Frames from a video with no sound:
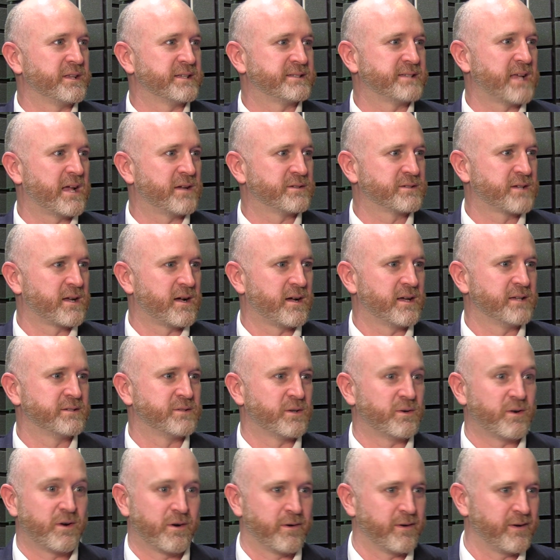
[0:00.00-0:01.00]
sales guys
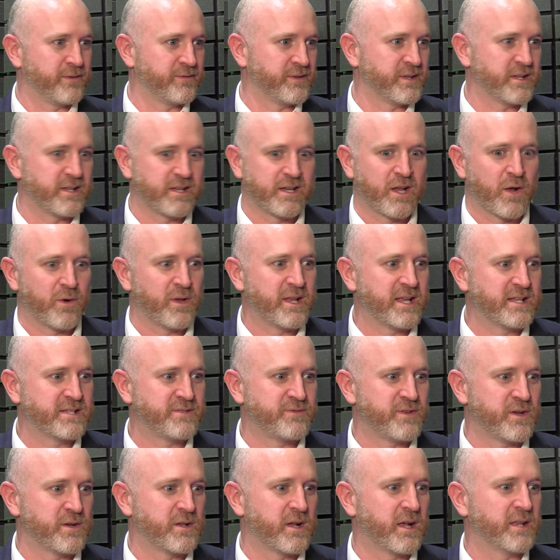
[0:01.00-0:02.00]
or even an
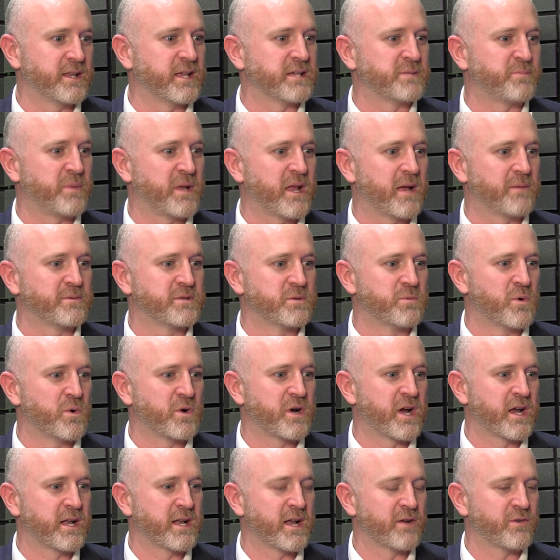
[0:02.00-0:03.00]
interview like this, being able to
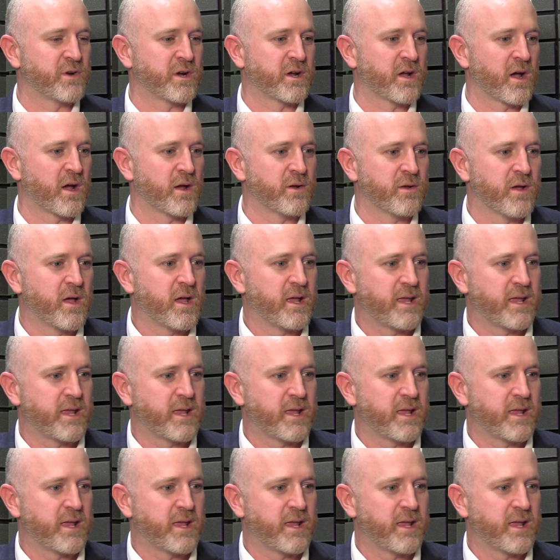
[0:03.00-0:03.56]
walk in there and go,